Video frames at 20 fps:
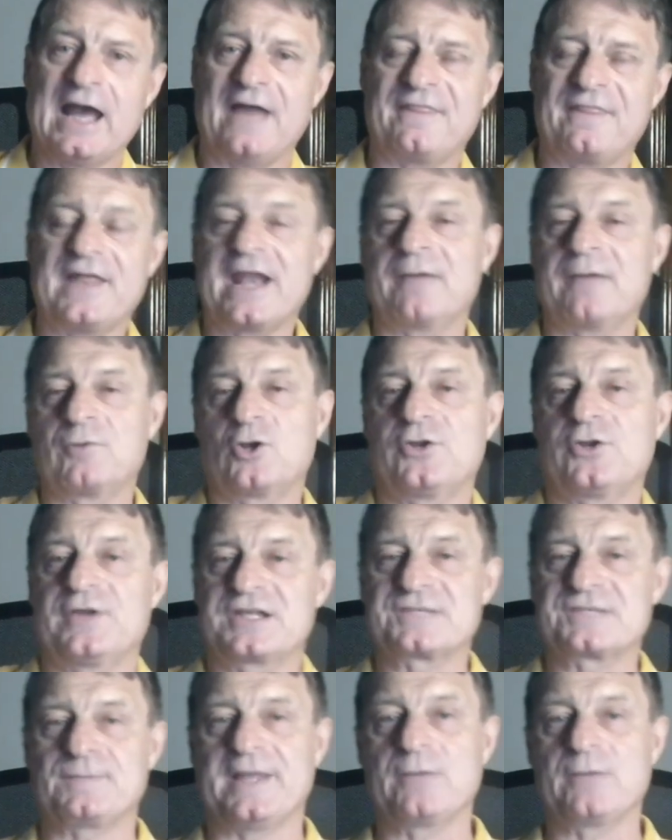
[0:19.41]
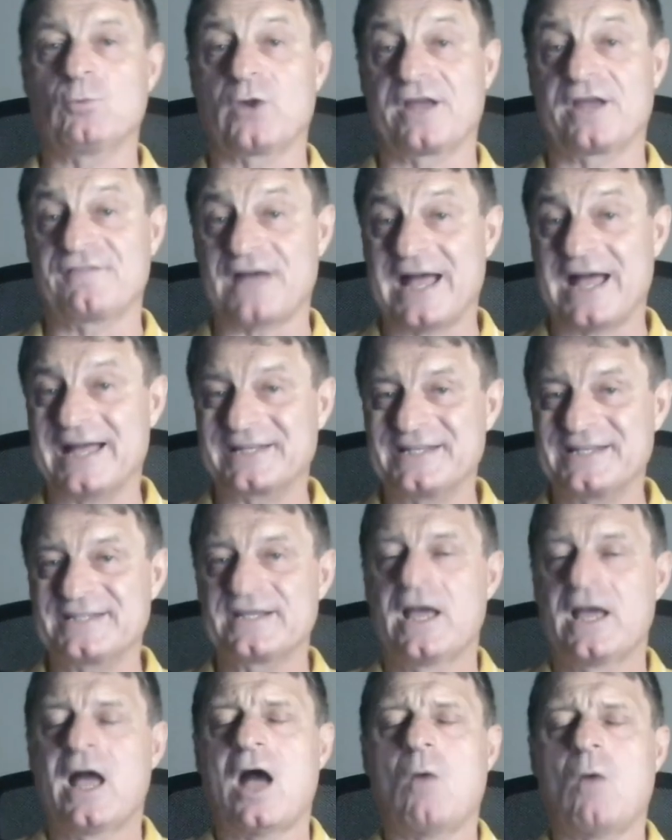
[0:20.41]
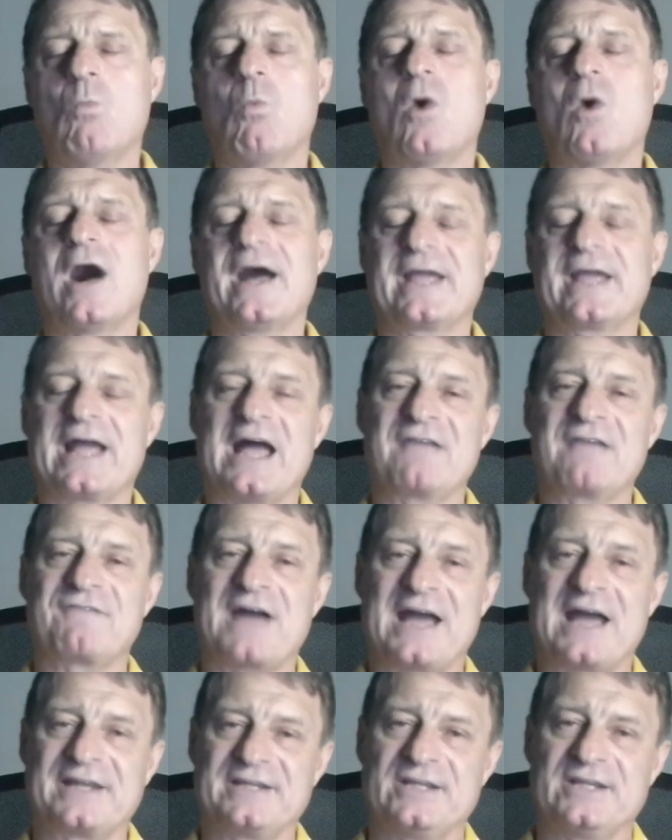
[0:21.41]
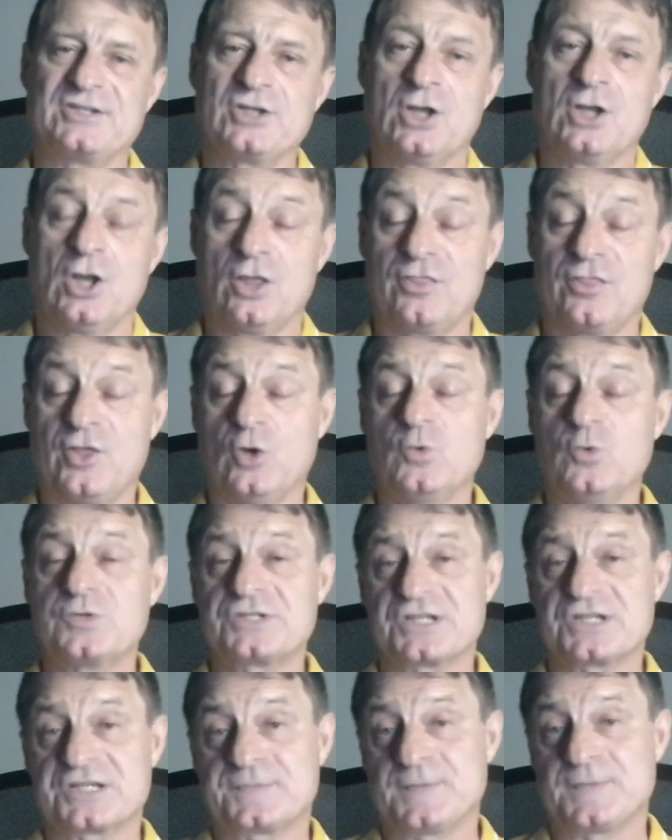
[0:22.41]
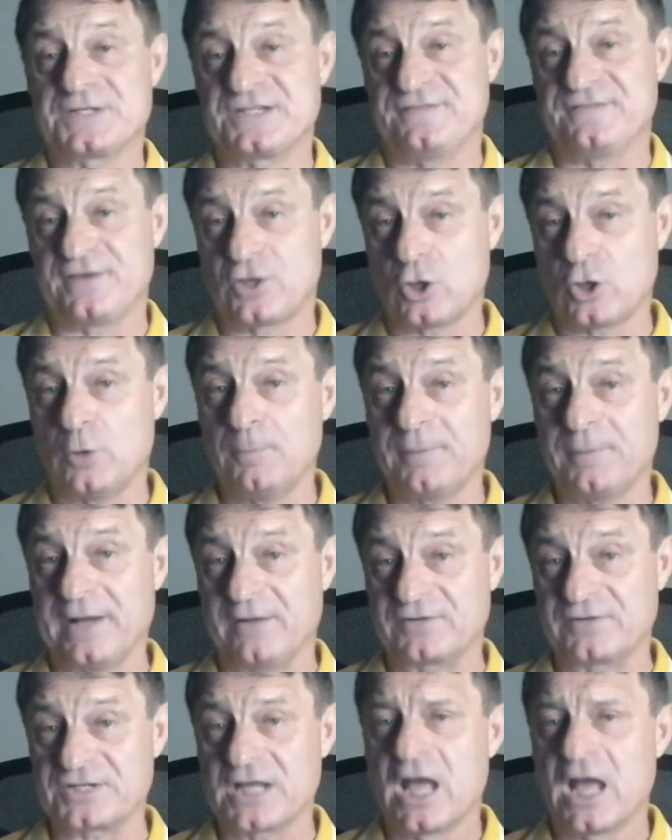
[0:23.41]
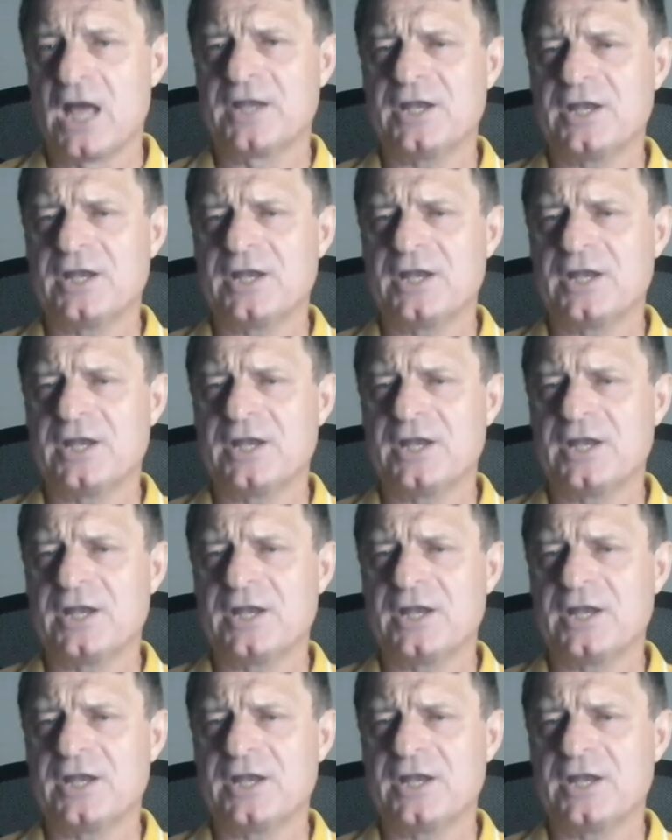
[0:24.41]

And then I'm going to explain what I've added and why I've added those specific compounds.